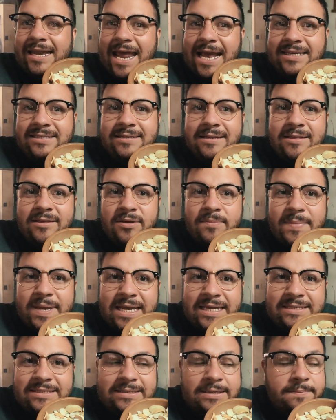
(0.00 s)
Next to them
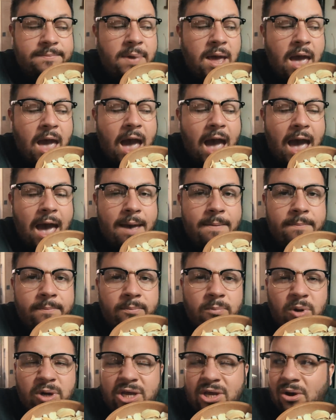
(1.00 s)
is some,
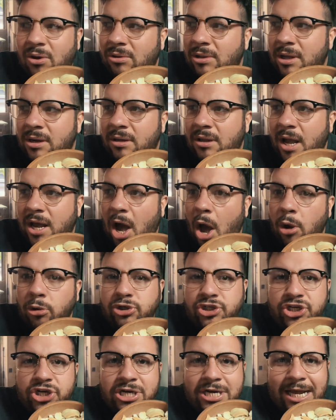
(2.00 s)
um, what do you call it? Like
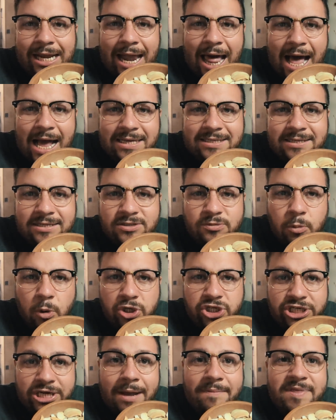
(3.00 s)
ocean glass that's
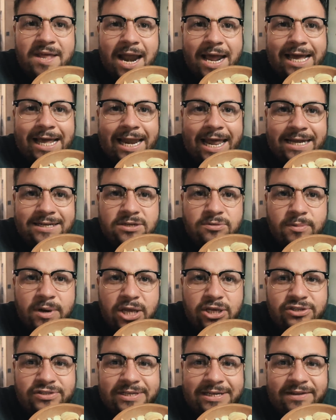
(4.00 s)
washed up that I collected when I
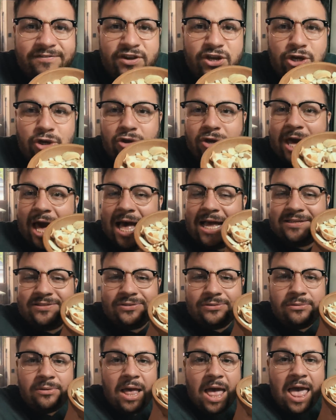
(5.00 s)
used to live in
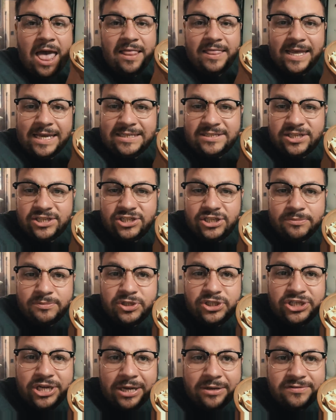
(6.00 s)
Newcastle. These are some
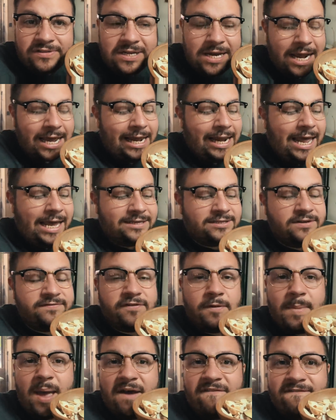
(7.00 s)
shells that I collected
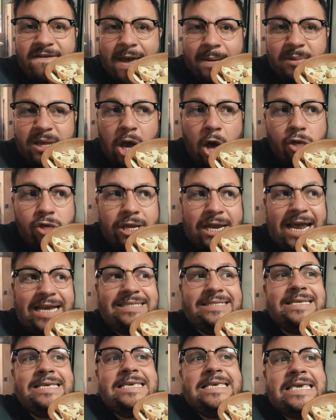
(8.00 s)
from our family
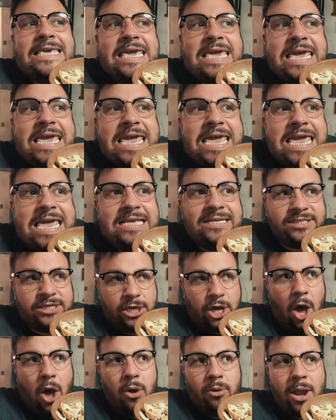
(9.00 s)
holidays years
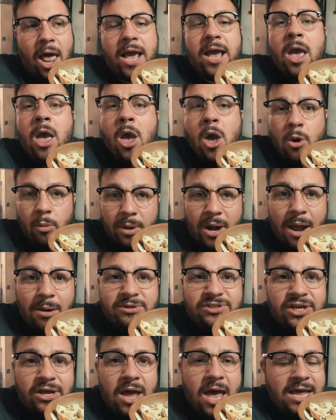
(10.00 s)
ago, like when I
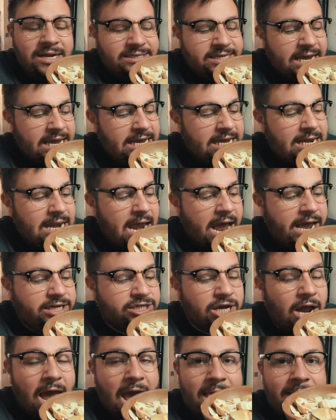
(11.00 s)
was a
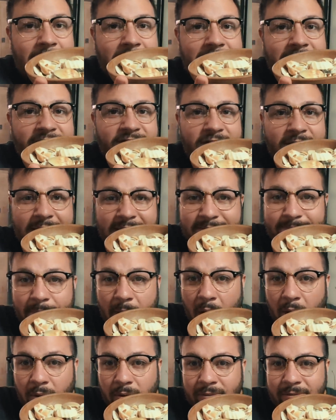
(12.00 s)
teenager, and they live in these
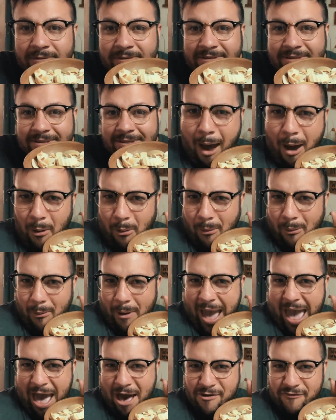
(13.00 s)
bowls. Oh,
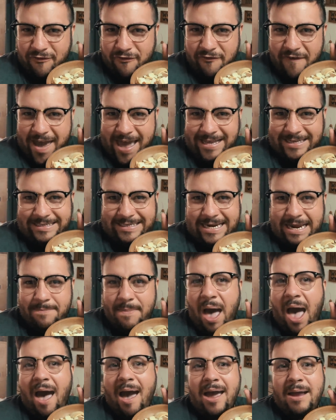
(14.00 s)
how fancy am
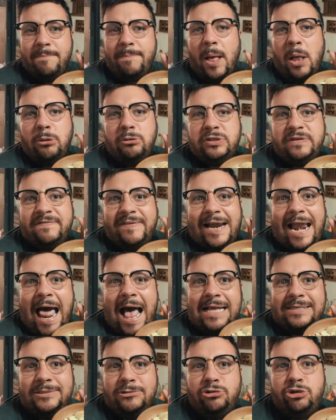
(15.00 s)
I? Bowls of
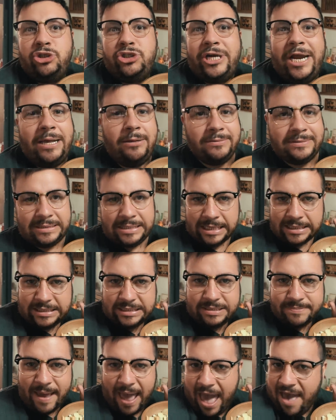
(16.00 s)
glass and shells
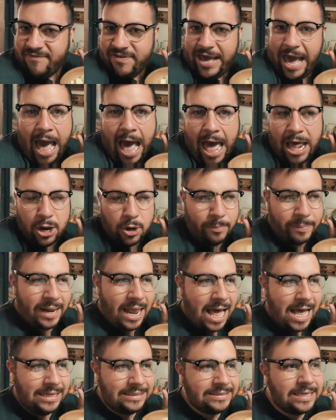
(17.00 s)
next to my avocado
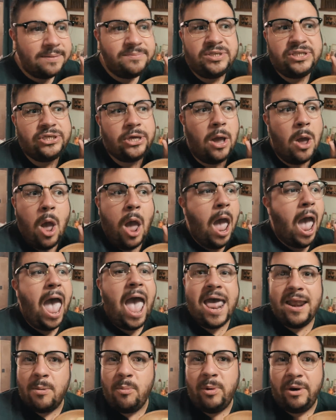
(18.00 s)
plants. I'm so,
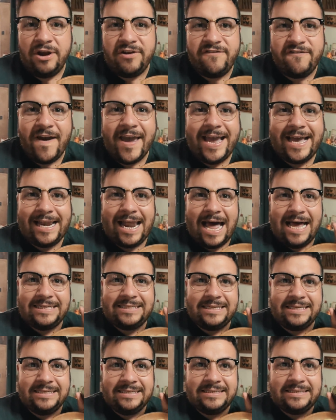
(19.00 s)
and I'm wearing fake
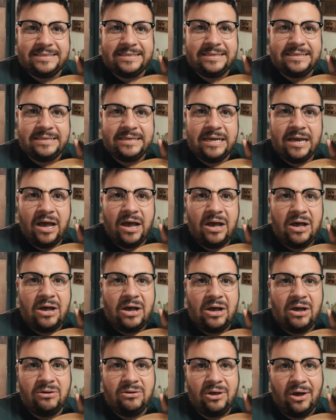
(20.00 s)
glasses.
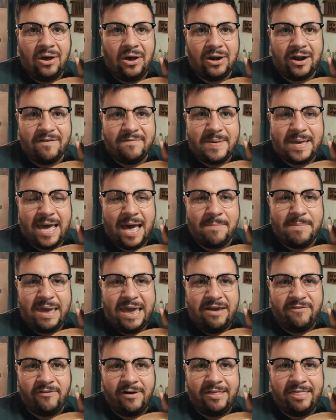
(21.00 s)
Oh God, I've become
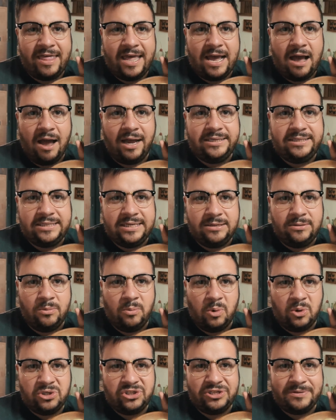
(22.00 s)
everything I didn't
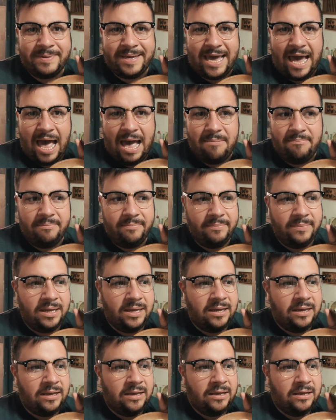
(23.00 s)
want to become.
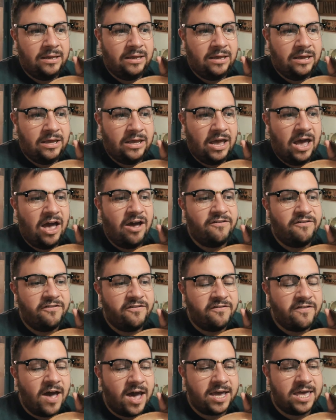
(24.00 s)
A
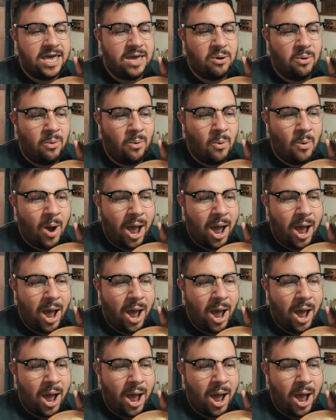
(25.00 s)
fucking